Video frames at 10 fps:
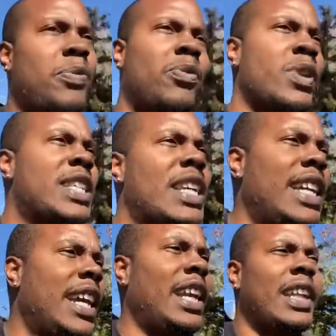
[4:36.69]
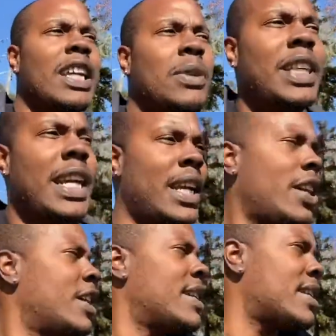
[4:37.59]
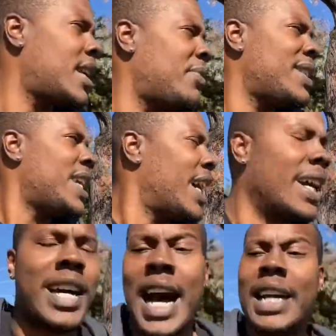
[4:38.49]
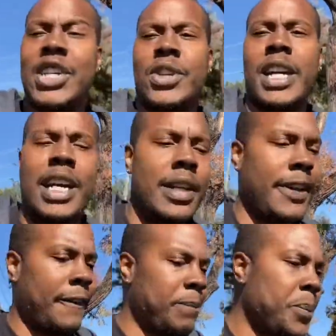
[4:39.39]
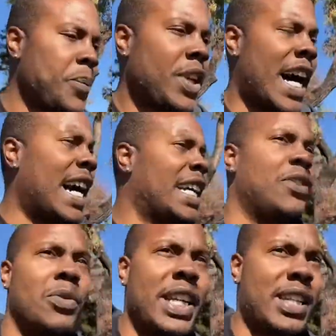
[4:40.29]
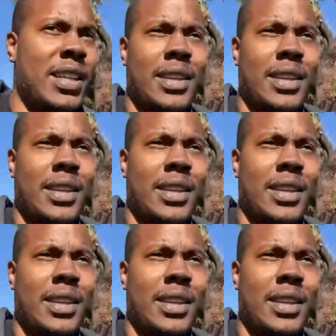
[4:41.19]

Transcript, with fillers: risking getting liquidated and all this stuff? It's like, I can trade. I could risk